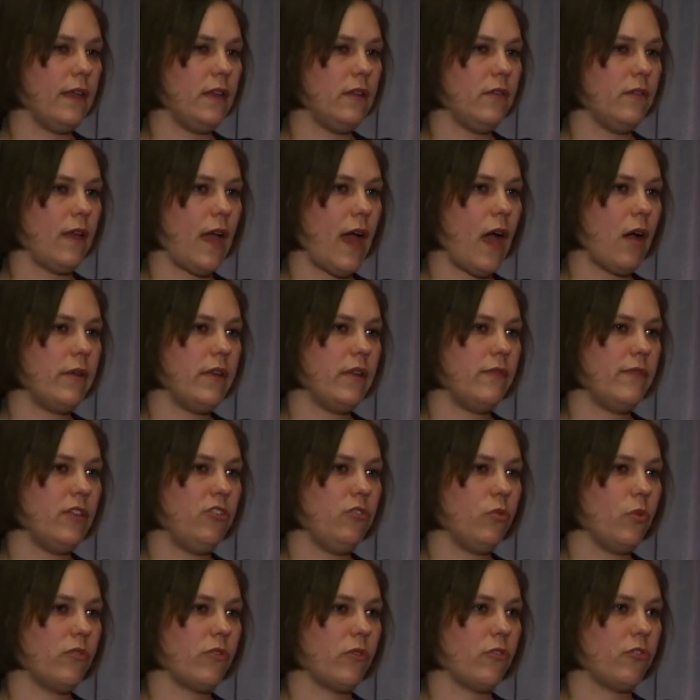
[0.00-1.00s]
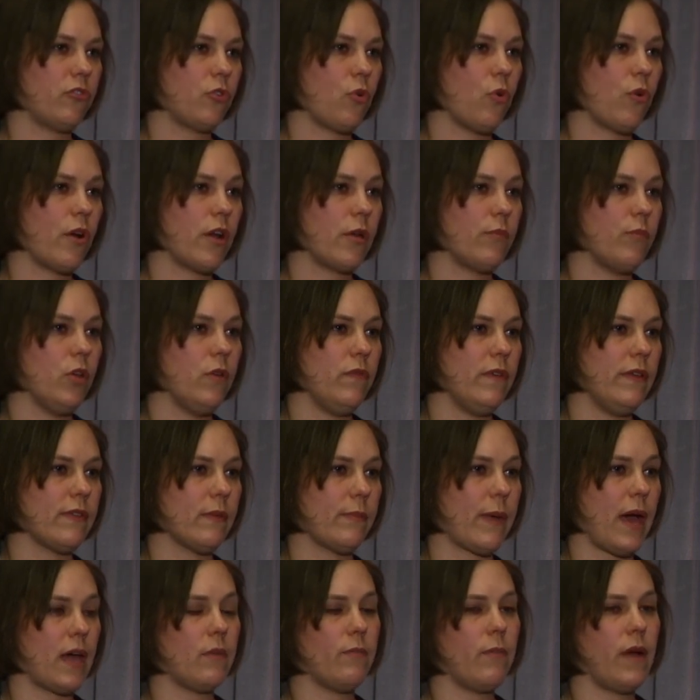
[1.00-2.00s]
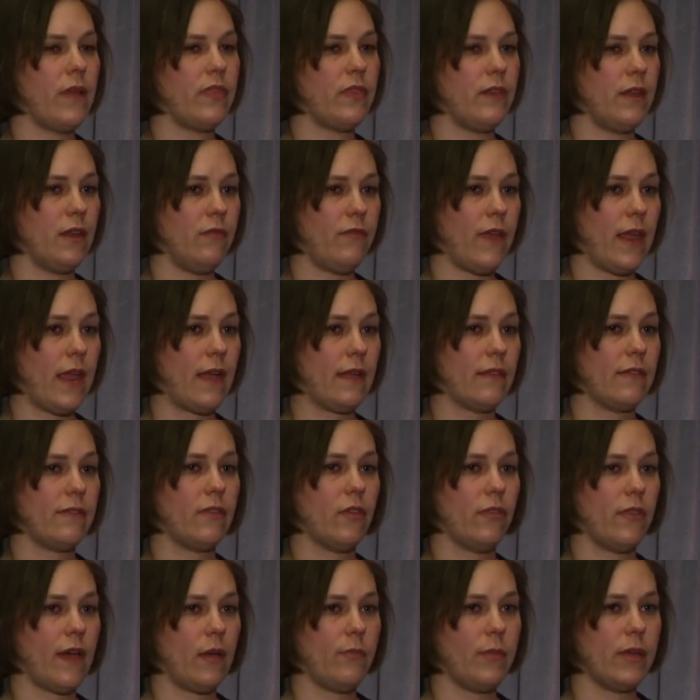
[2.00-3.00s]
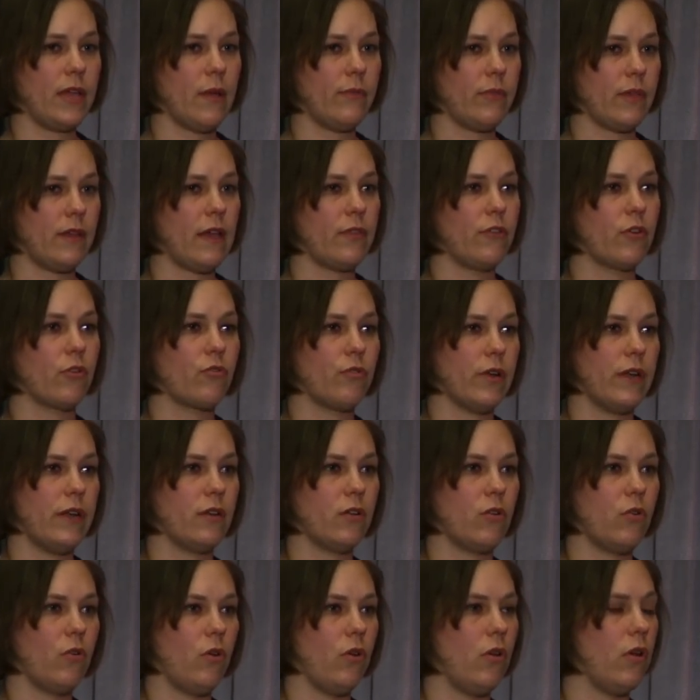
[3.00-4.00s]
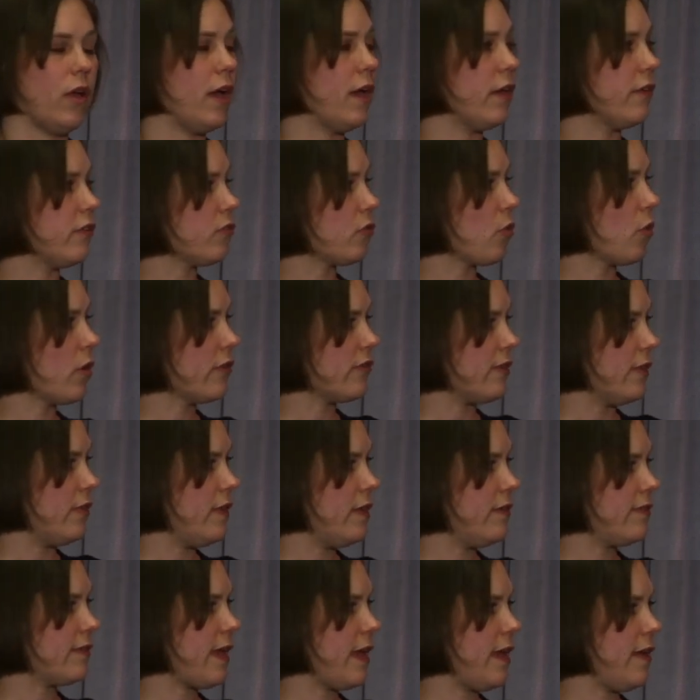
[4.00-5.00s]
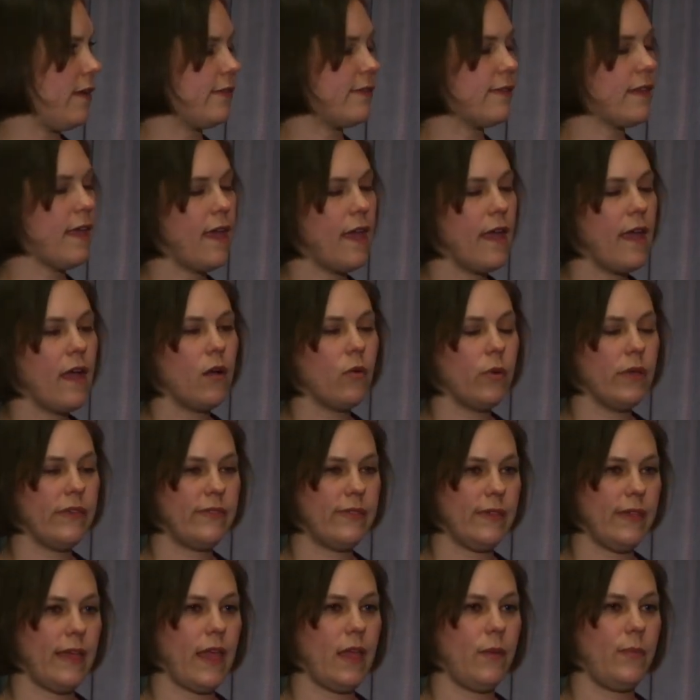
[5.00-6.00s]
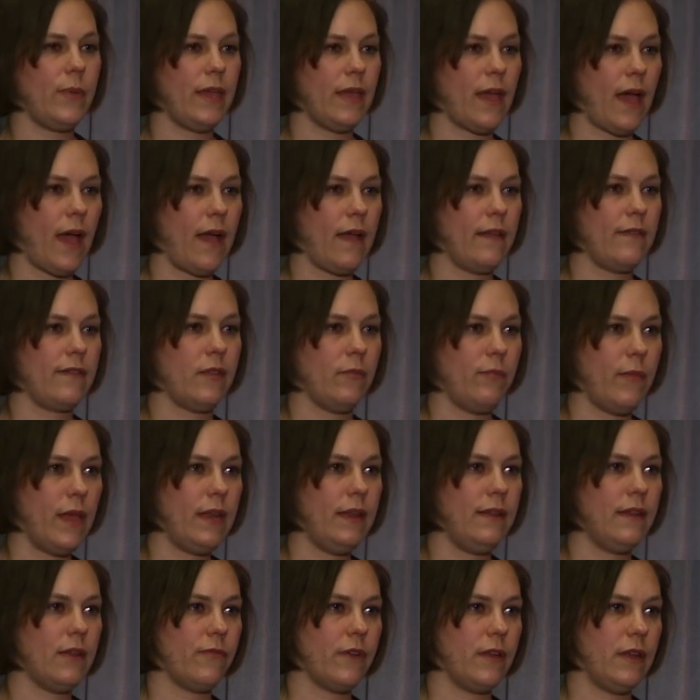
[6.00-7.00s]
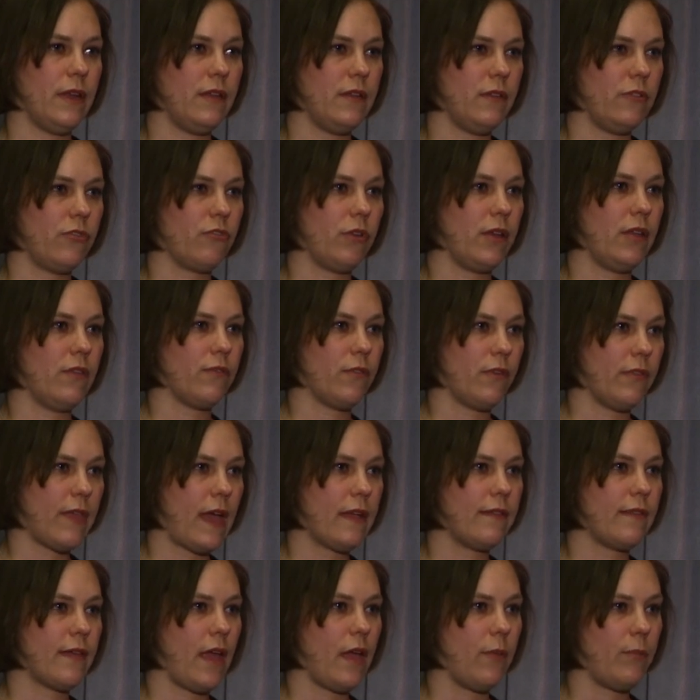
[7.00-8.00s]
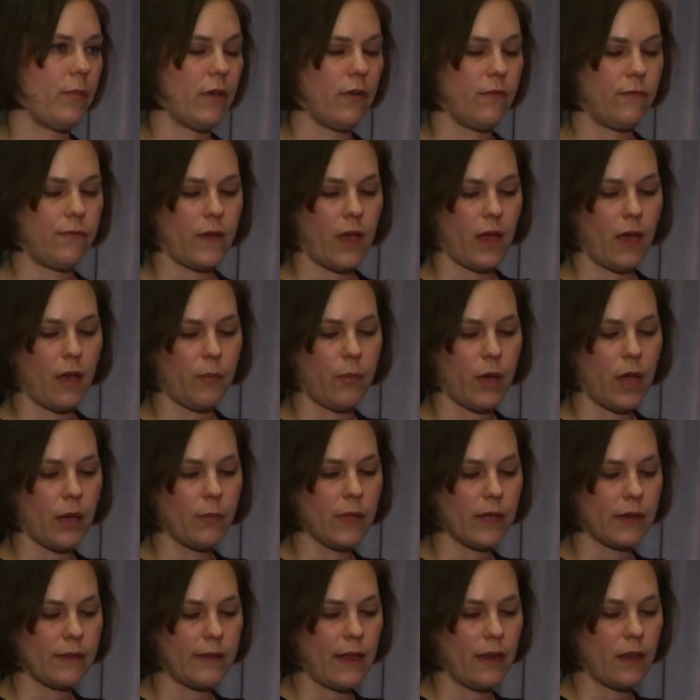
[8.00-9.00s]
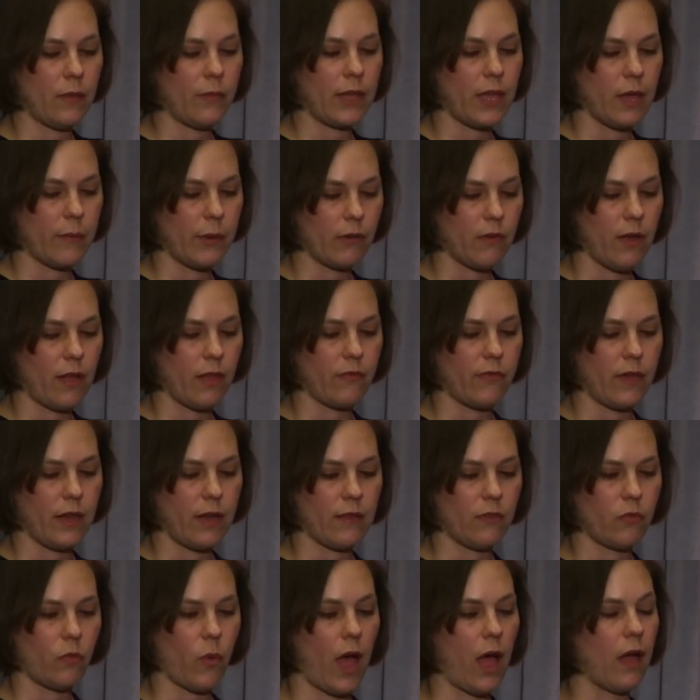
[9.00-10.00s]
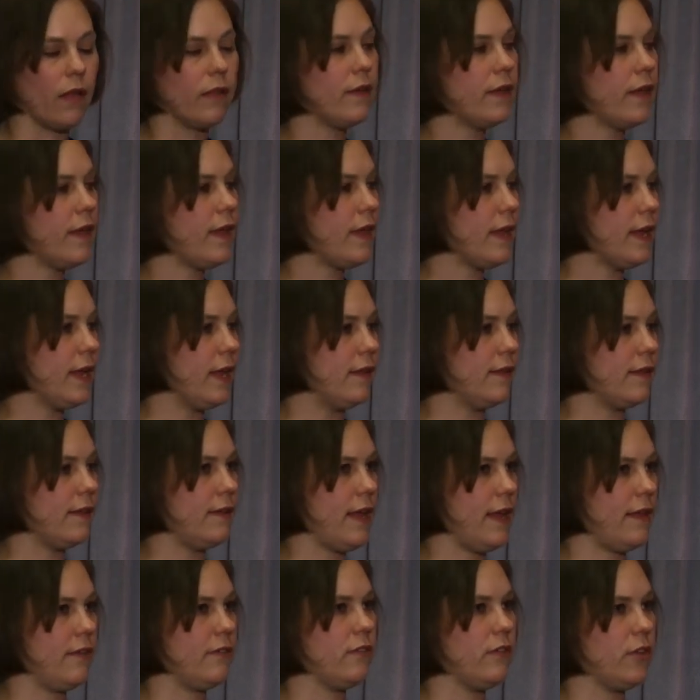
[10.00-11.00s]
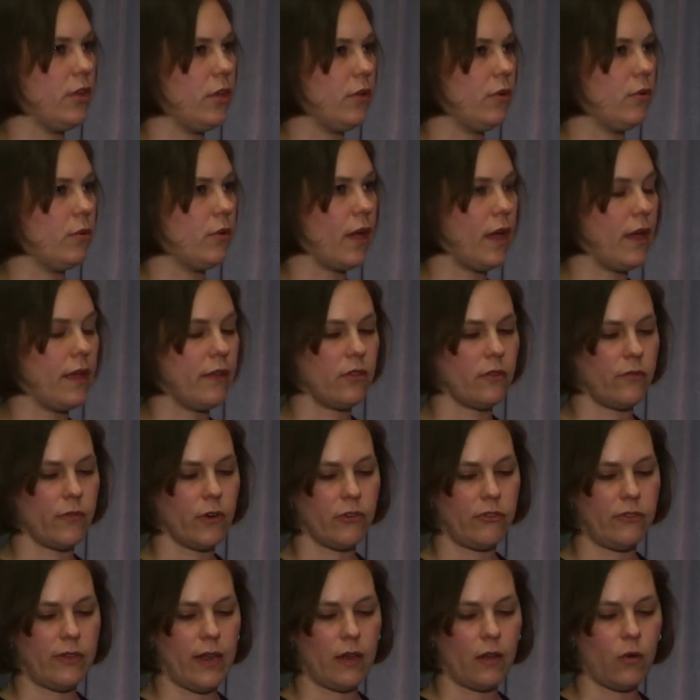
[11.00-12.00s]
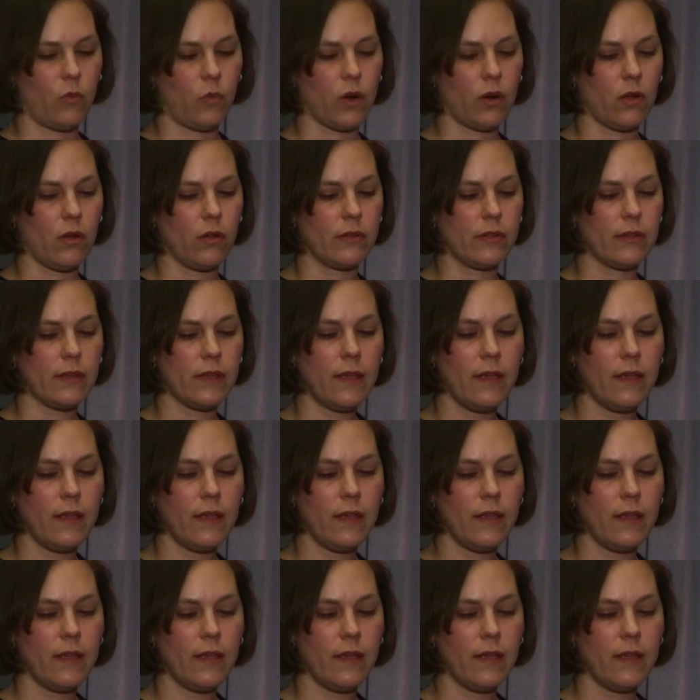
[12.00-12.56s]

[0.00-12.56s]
how individuals are scoring movies about a month in advance. So that becomes another critical source. In this case, we see APIs in many different industries for that type of public data becoming relevant as well in today's new diverse data world.